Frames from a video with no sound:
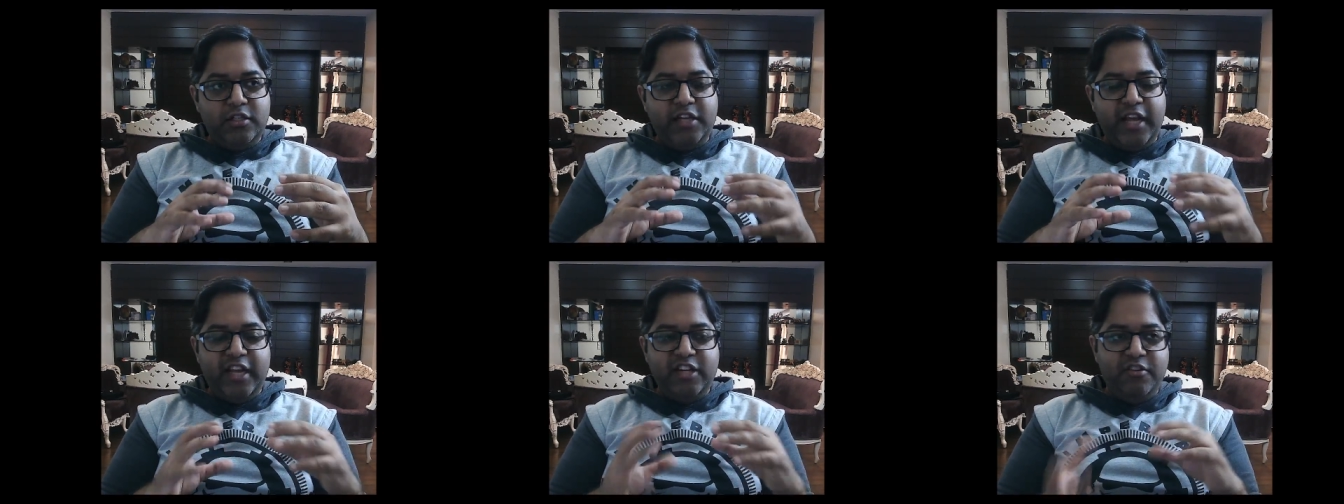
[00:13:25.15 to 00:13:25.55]

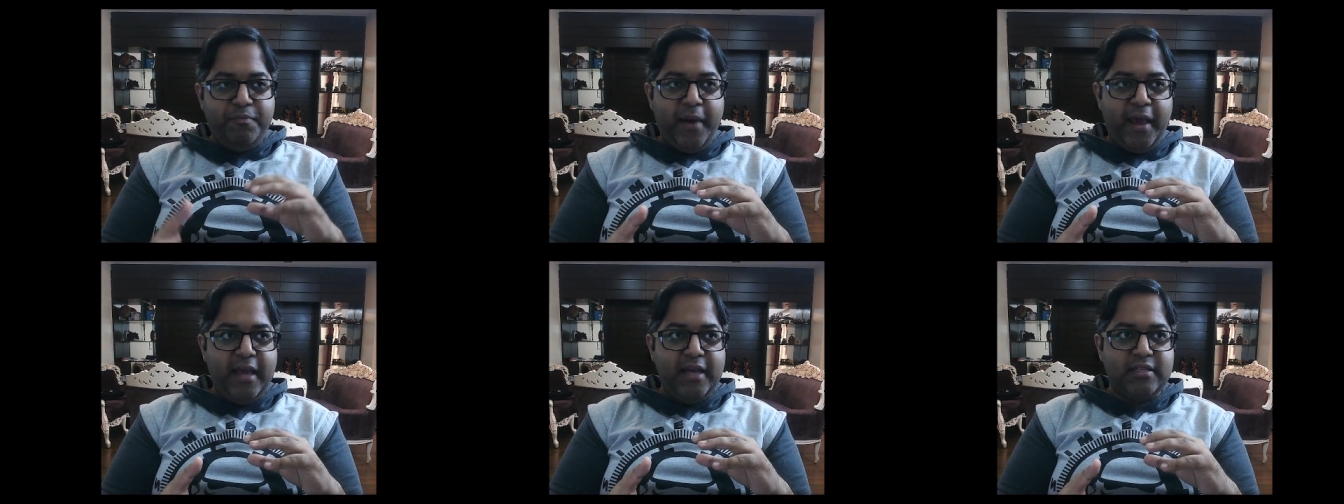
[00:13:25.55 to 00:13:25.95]
change of
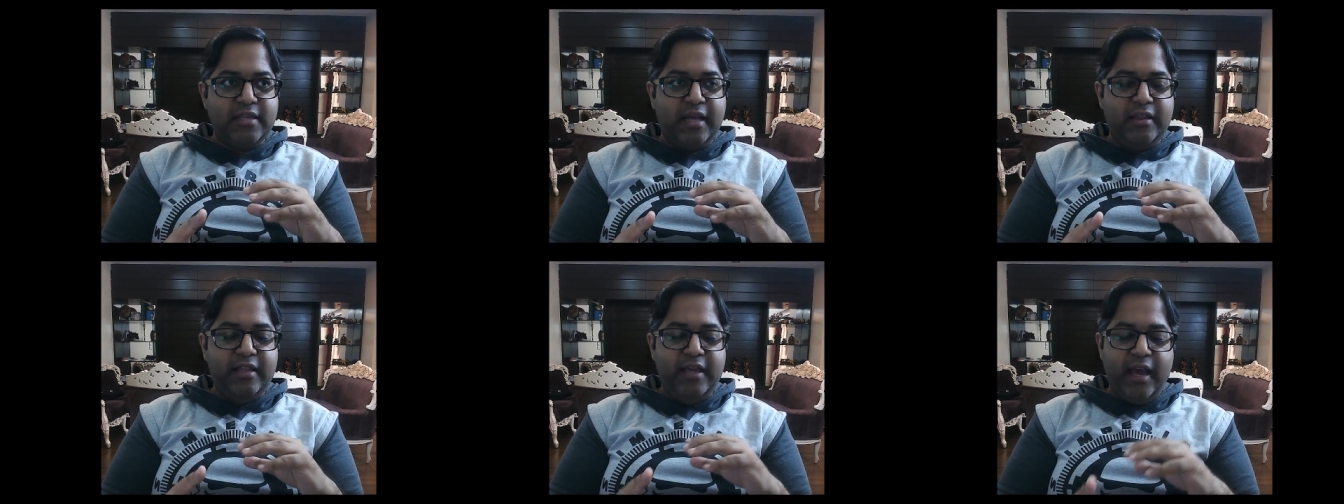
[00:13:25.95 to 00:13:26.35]
pace
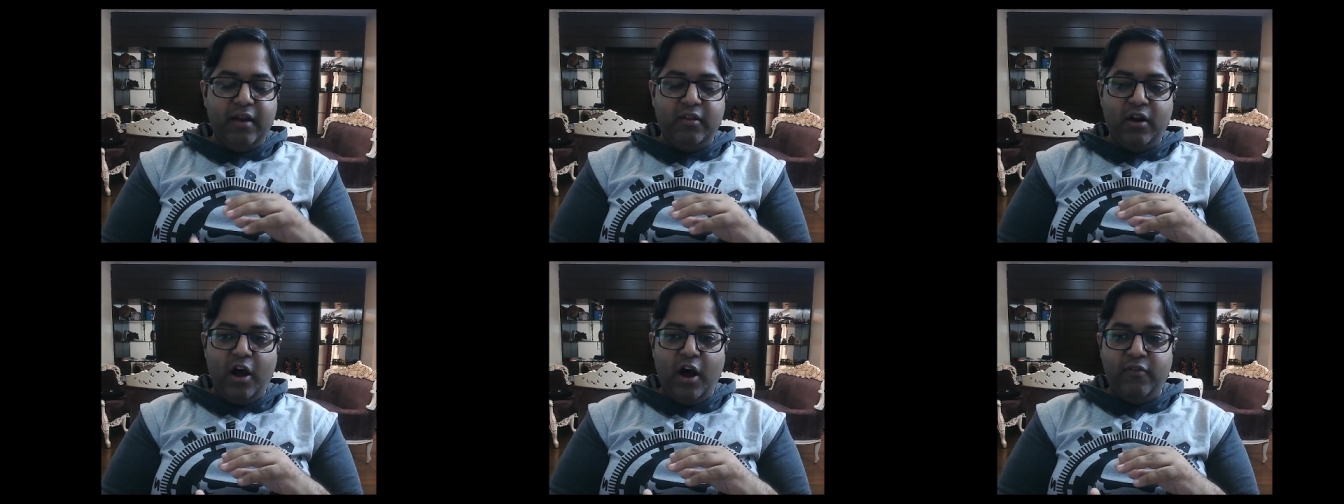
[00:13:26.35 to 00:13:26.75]
at the end of
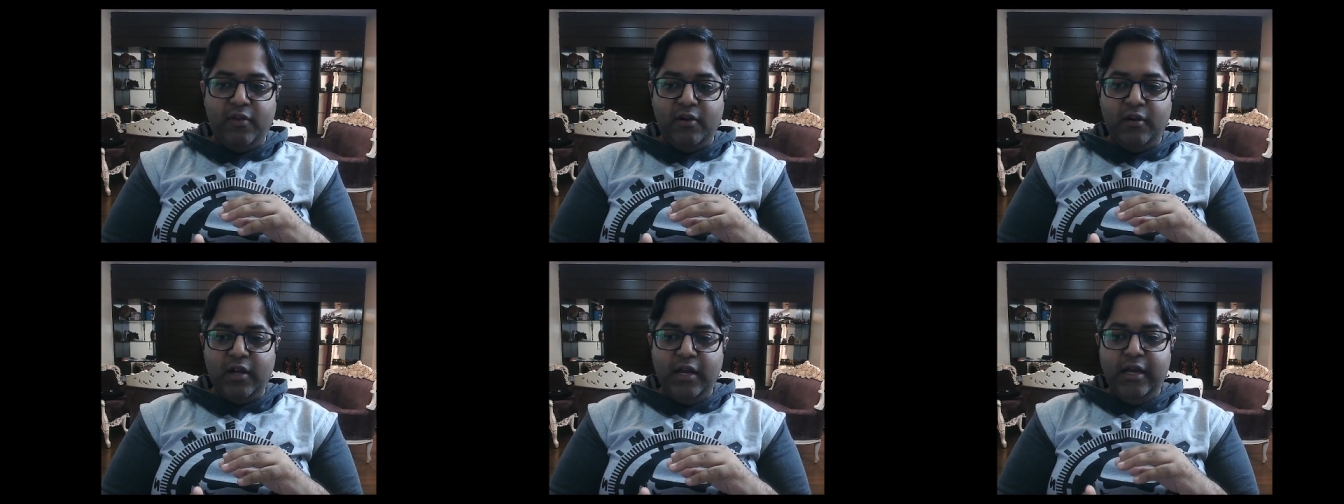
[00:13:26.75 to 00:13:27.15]
the
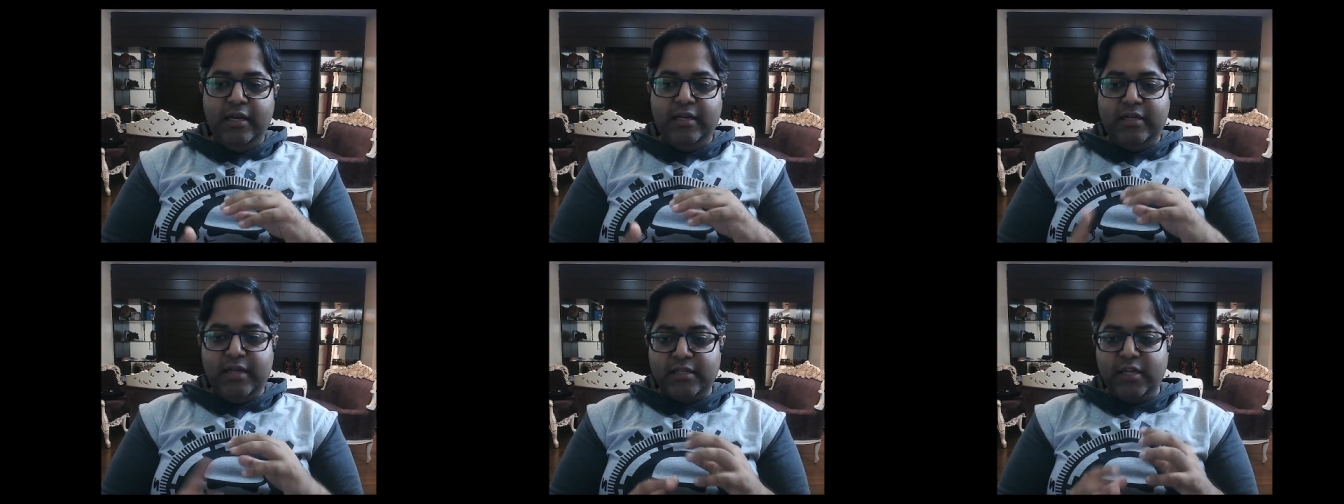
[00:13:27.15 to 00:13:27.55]
novel
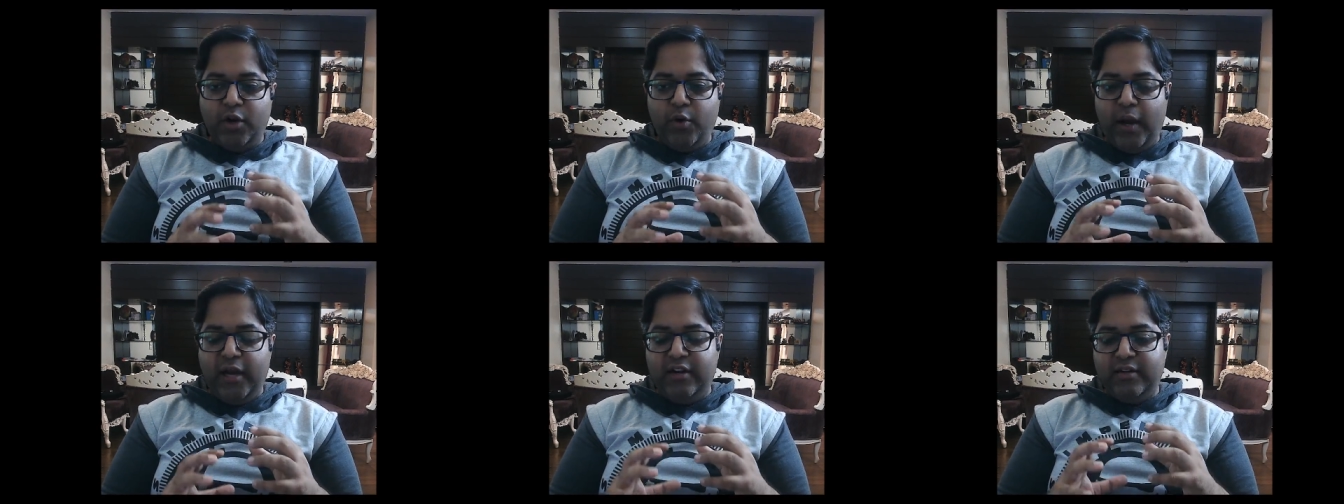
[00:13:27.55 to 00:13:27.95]
doesn't quite